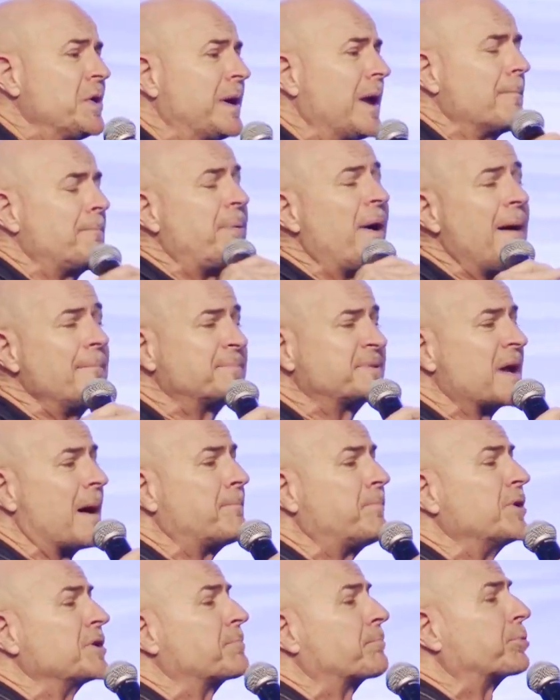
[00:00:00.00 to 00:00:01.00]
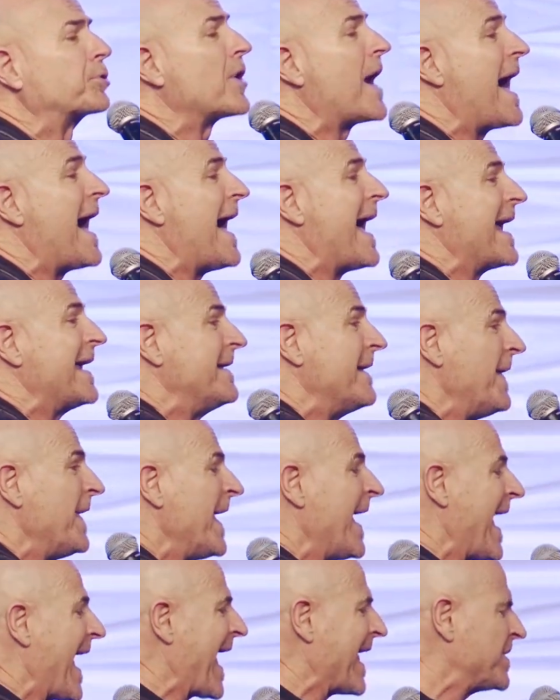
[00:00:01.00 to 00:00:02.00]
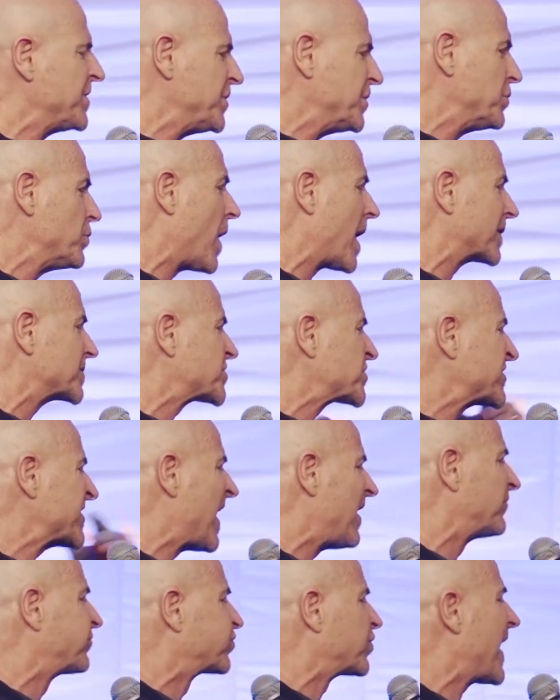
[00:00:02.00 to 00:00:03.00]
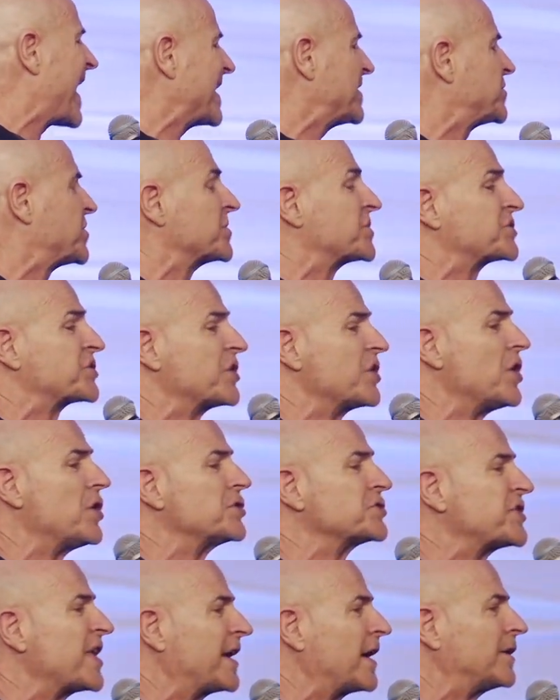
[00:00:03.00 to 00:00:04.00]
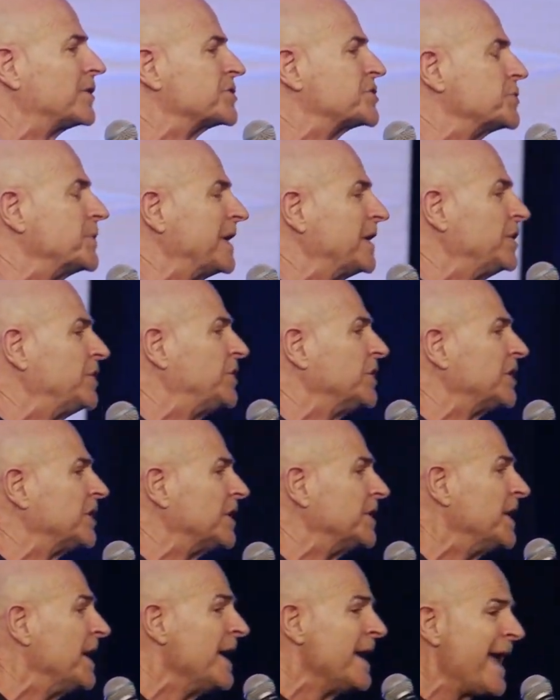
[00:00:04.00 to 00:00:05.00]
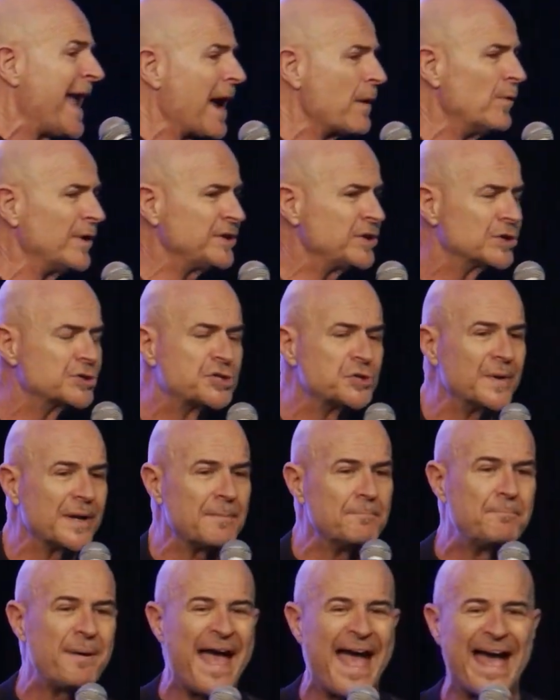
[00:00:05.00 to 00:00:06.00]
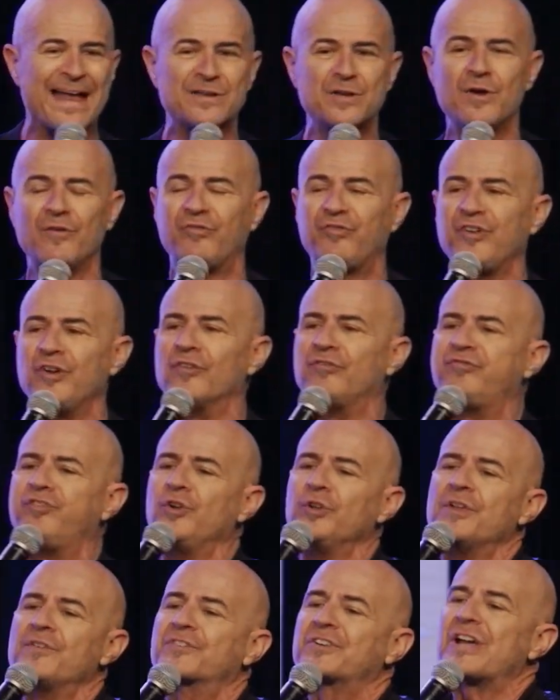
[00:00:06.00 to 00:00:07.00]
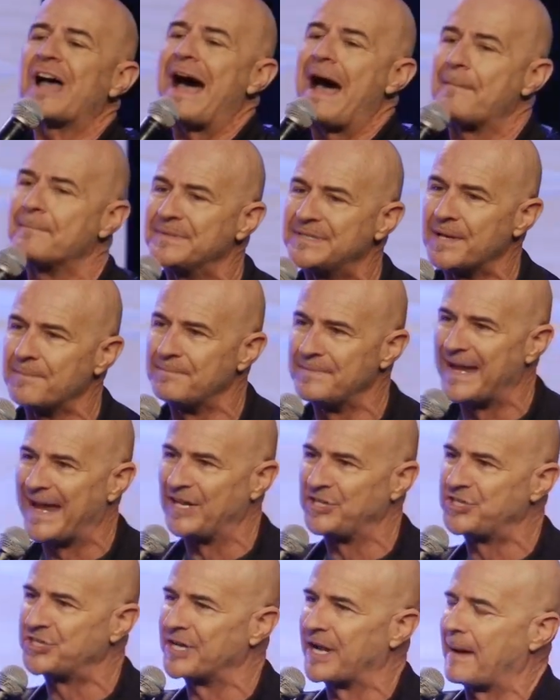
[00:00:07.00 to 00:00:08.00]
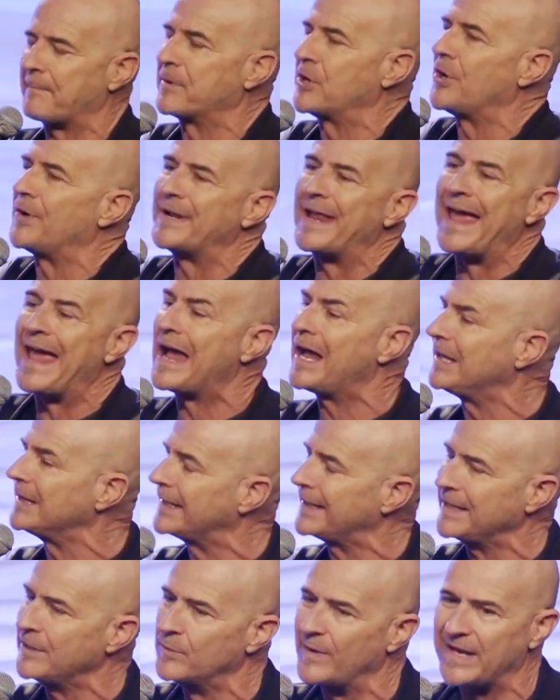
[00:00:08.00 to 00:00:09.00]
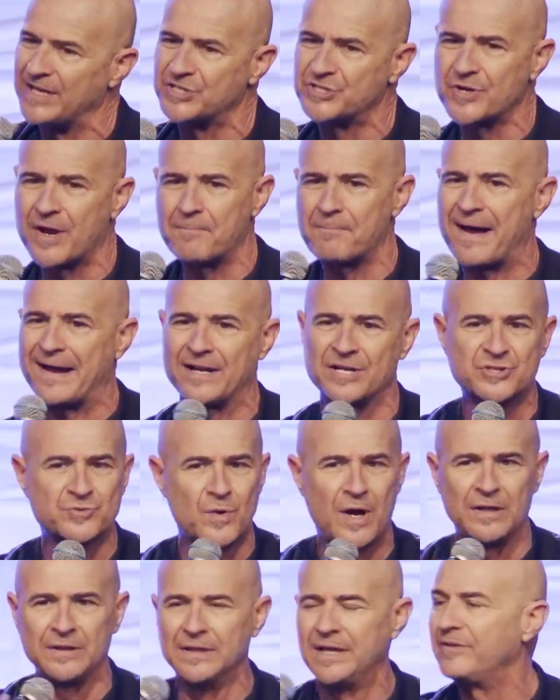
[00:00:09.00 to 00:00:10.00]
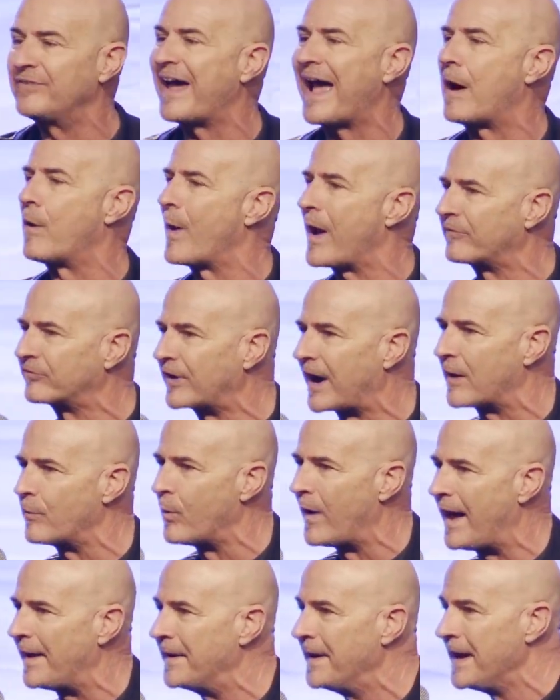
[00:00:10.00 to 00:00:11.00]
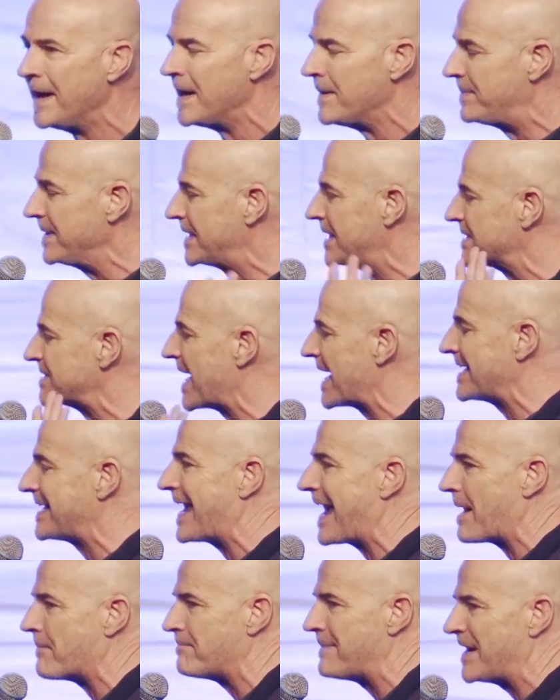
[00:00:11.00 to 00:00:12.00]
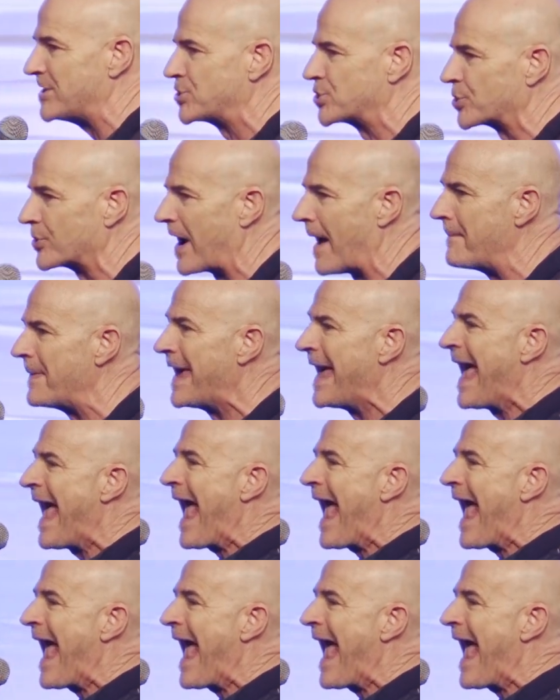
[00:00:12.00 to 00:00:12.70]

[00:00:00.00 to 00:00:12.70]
you get pumped up with pride, and you are self-righteous to those that aren't doing good, and when you're doing bad, you feel full of condemnation. I'm going to hell anyway, so I might as well live however I want because I can't measure up.